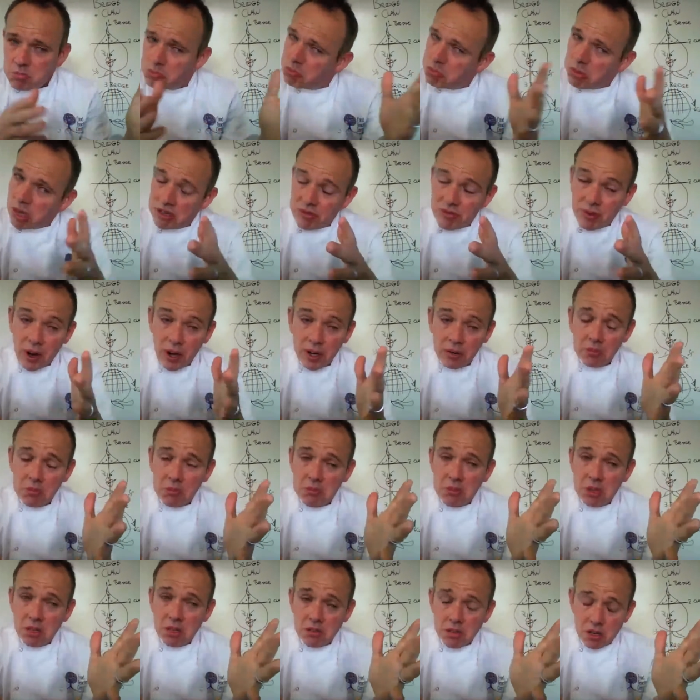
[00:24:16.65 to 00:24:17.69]
That's fine.
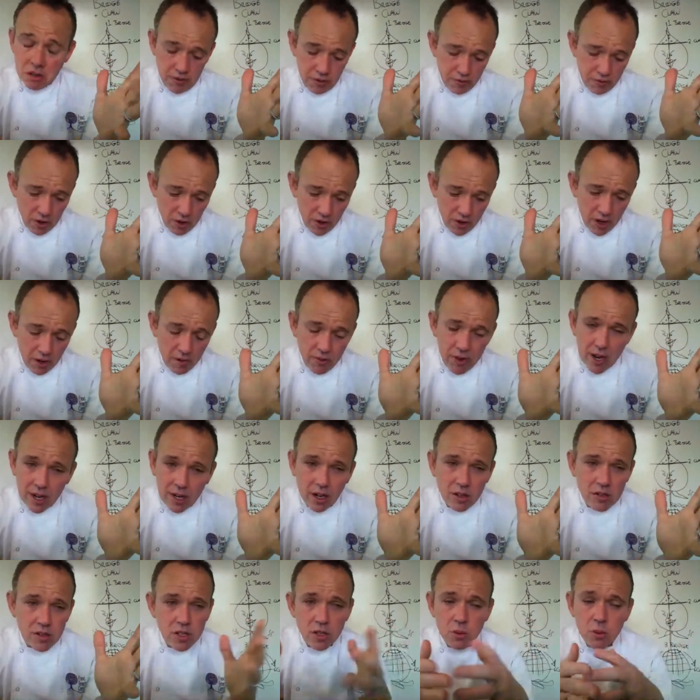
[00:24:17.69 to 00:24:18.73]
So if you've got no
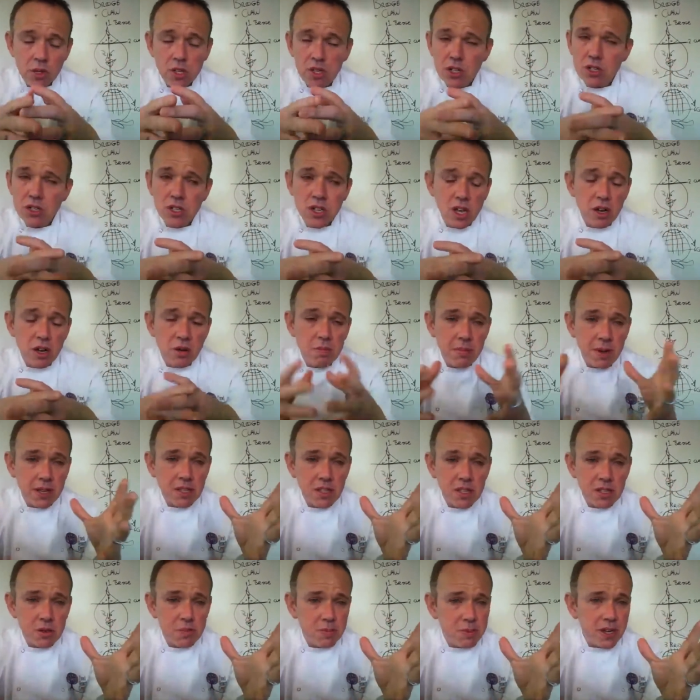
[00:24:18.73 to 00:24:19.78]
nettles and you want to just make
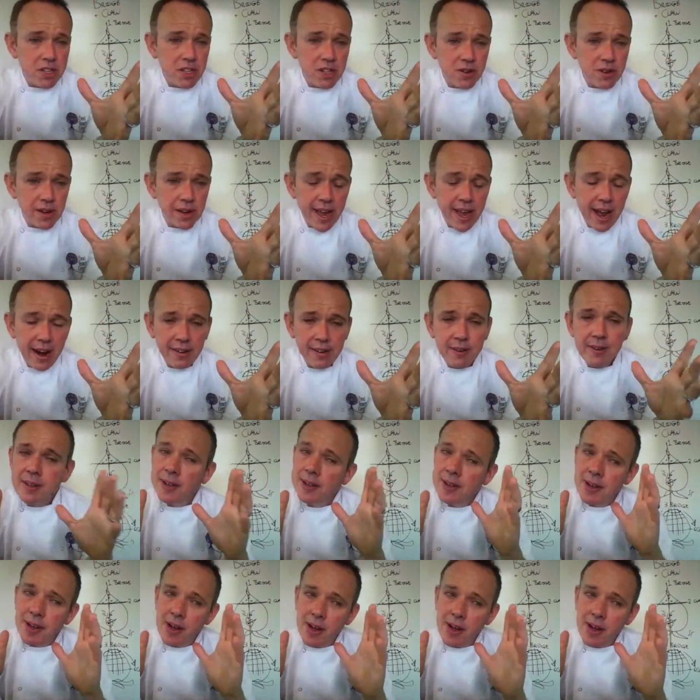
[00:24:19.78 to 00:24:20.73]
this into potato and carrot